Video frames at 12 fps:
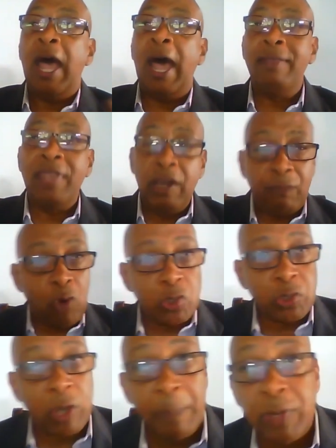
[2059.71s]
And then, of
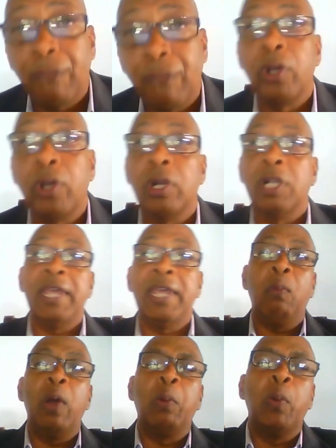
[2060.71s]
course, come to the funeral
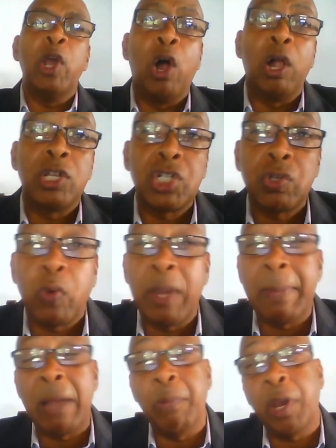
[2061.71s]
day when we all
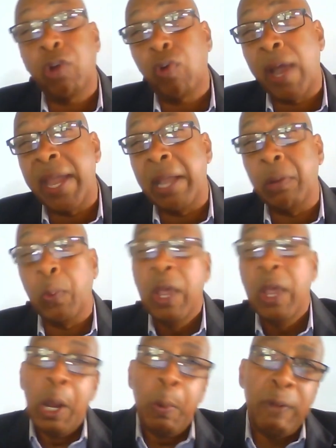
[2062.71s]
scream and we cry and
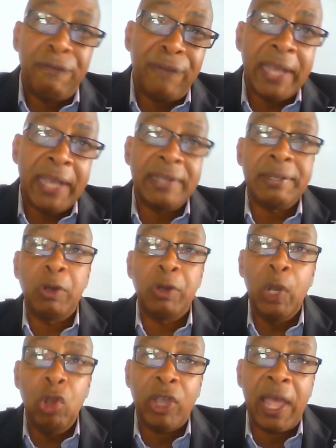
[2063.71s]
we faint, but
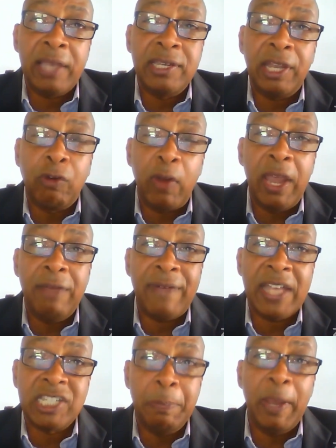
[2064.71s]
we look at the grave
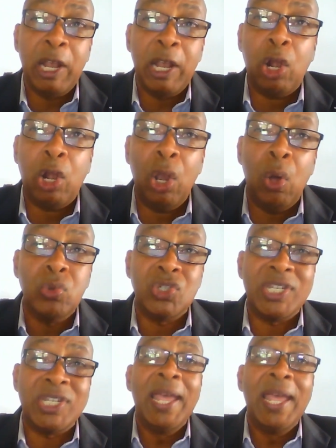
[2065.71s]
as it's being closed,